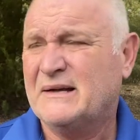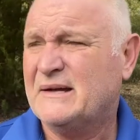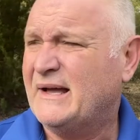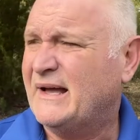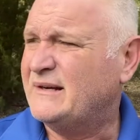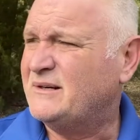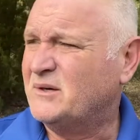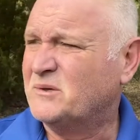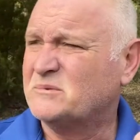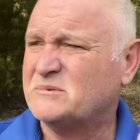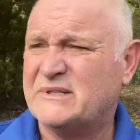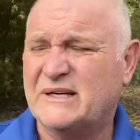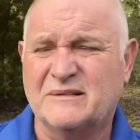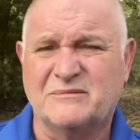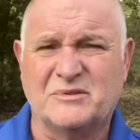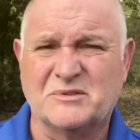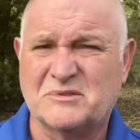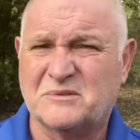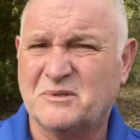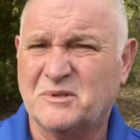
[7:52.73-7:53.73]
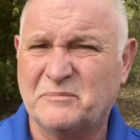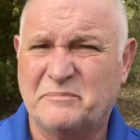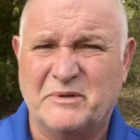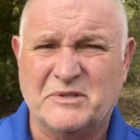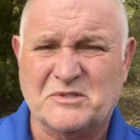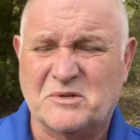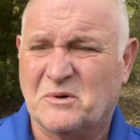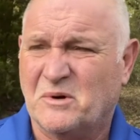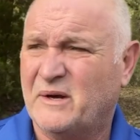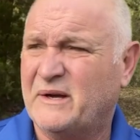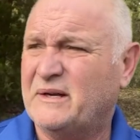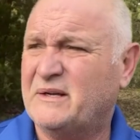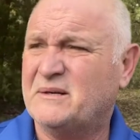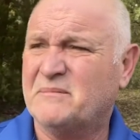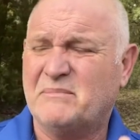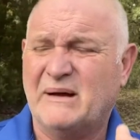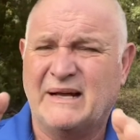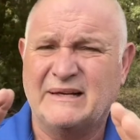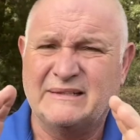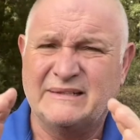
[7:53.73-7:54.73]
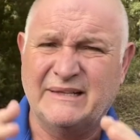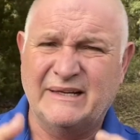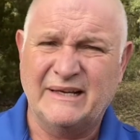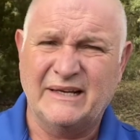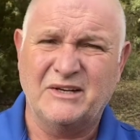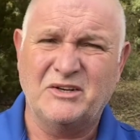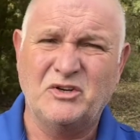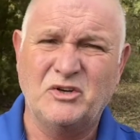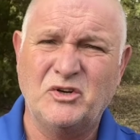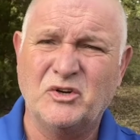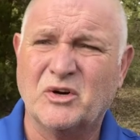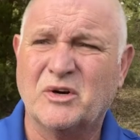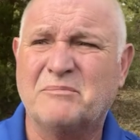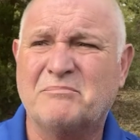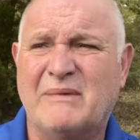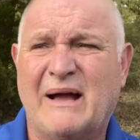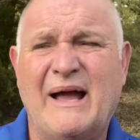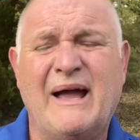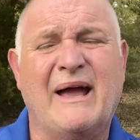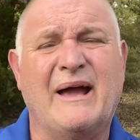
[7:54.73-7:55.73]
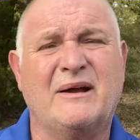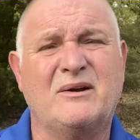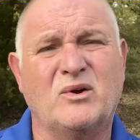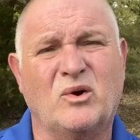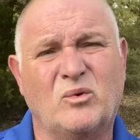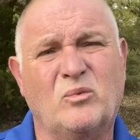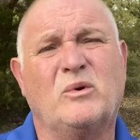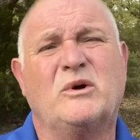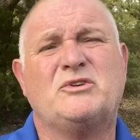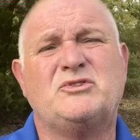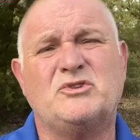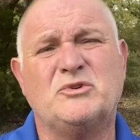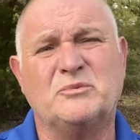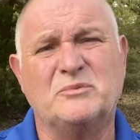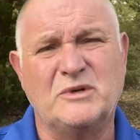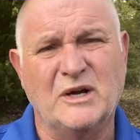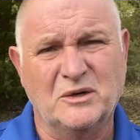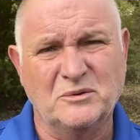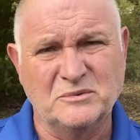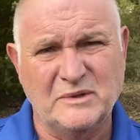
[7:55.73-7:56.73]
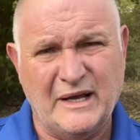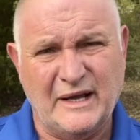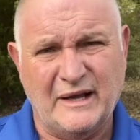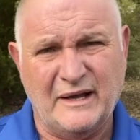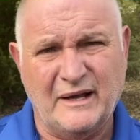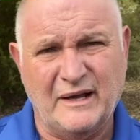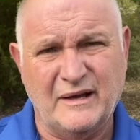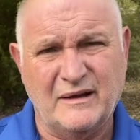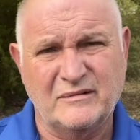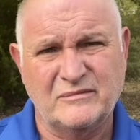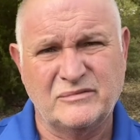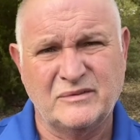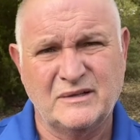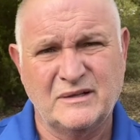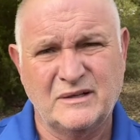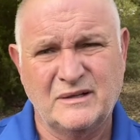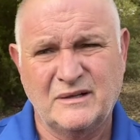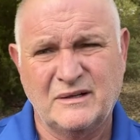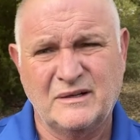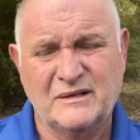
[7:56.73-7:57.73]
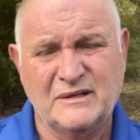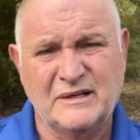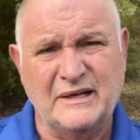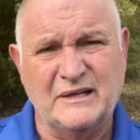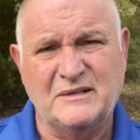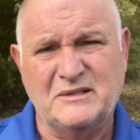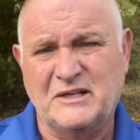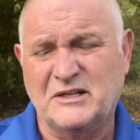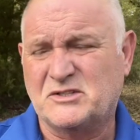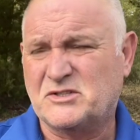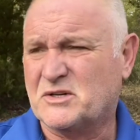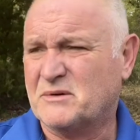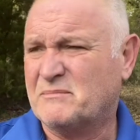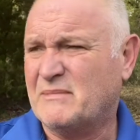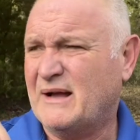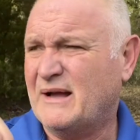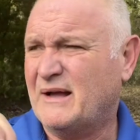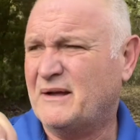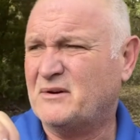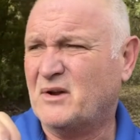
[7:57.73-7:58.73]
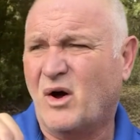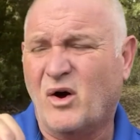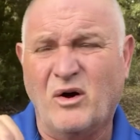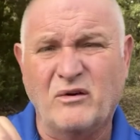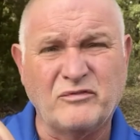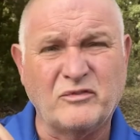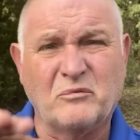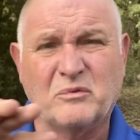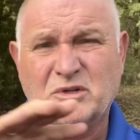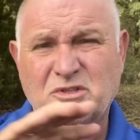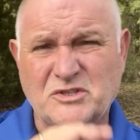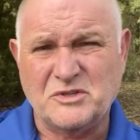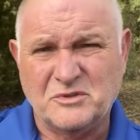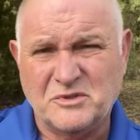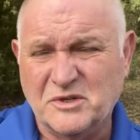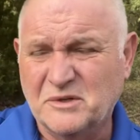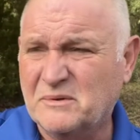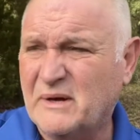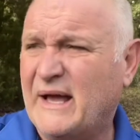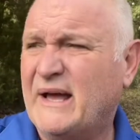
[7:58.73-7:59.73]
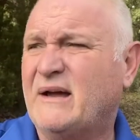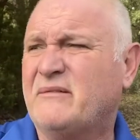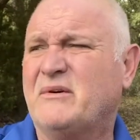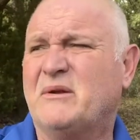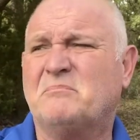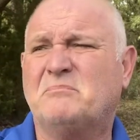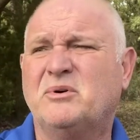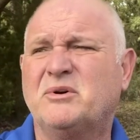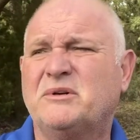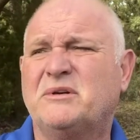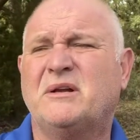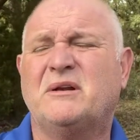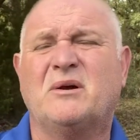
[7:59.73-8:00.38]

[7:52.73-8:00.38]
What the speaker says: And no devil's group is great about getting your mind on what you don't have, get your mind off of what you do have and putting it